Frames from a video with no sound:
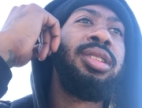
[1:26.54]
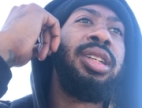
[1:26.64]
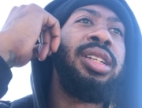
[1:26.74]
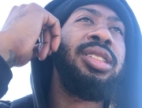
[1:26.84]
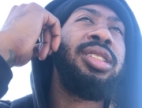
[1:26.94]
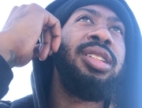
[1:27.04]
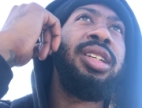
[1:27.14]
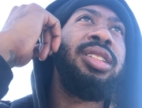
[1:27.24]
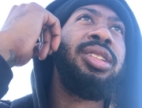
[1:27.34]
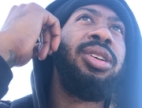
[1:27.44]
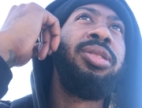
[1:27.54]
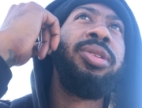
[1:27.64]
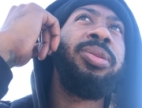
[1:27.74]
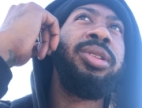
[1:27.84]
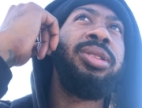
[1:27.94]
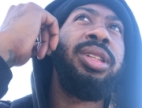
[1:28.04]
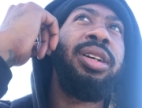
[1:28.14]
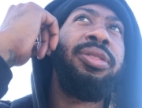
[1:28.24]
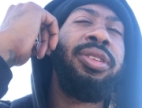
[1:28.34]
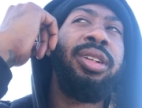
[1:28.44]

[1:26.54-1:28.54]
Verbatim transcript: It's it's over when you let fear